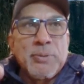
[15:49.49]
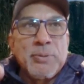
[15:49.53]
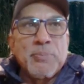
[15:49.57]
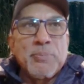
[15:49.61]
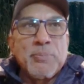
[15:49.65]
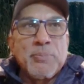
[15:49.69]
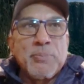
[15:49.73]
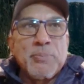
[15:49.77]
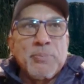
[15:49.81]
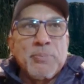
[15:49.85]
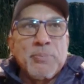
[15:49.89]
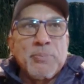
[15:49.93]

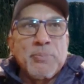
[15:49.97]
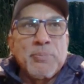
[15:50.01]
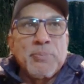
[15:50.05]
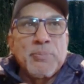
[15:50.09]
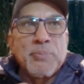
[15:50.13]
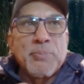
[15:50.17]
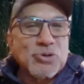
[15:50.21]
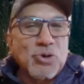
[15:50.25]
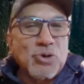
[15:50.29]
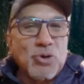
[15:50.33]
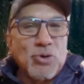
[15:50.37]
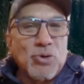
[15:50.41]
My
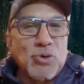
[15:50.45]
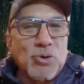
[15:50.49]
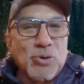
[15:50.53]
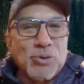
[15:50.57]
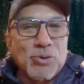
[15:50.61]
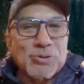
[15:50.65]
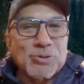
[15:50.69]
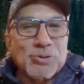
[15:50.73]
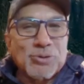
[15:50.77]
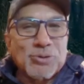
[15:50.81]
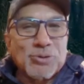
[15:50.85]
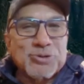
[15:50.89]

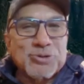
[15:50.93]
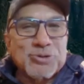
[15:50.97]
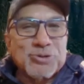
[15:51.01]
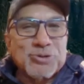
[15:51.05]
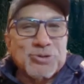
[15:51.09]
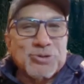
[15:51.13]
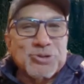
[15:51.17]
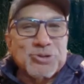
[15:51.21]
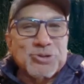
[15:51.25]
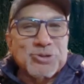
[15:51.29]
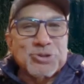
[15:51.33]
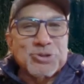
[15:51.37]
soul
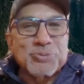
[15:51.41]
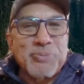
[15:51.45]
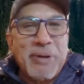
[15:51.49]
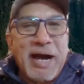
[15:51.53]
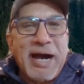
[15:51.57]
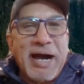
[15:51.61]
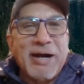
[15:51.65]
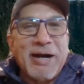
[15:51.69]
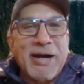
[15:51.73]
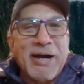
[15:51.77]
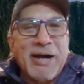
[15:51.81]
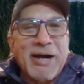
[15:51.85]

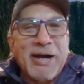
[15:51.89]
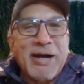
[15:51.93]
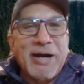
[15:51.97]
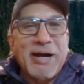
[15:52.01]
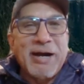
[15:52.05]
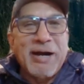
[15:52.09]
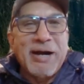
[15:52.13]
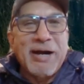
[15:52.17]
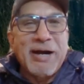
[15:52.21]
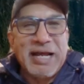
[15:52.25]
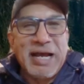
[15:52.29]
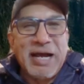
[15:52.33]
smiles
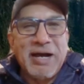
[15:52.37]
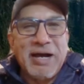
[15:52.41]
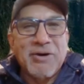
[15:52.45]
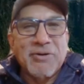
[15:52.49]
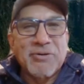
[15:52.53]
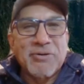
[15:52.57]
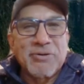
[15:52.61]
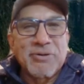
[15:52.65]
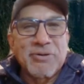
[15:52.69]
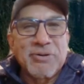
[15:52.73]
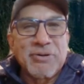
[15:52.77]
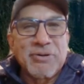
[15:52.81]
from the
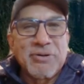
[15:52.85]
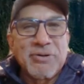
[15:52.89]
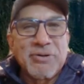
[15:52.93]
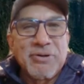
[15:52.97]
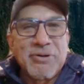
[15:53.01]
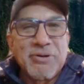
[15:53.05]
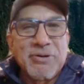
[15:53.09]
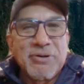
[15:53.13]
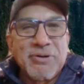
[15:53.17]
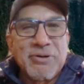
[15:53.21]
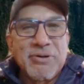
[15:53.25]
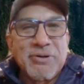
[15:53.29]
inside out.